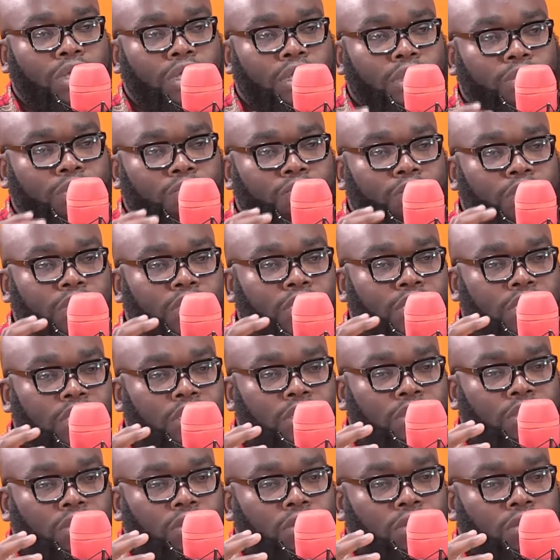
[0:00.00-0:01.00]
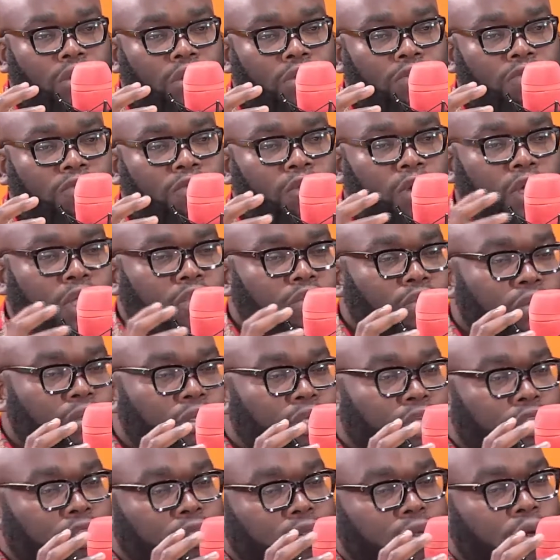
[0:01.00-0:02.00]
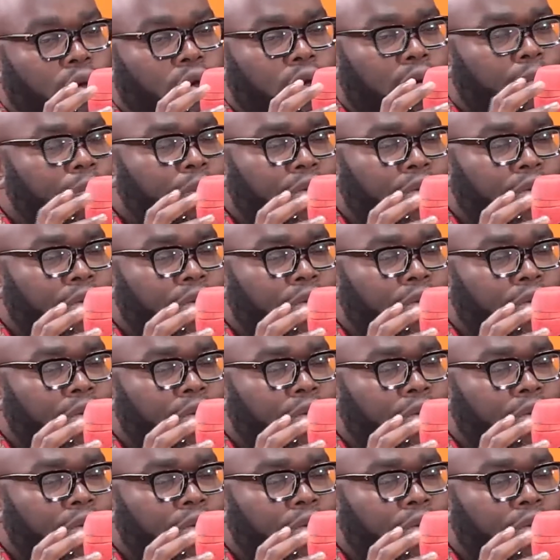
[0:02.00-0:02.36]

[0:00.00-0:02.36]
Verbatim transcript: if we just not focus on just, oh, I'm a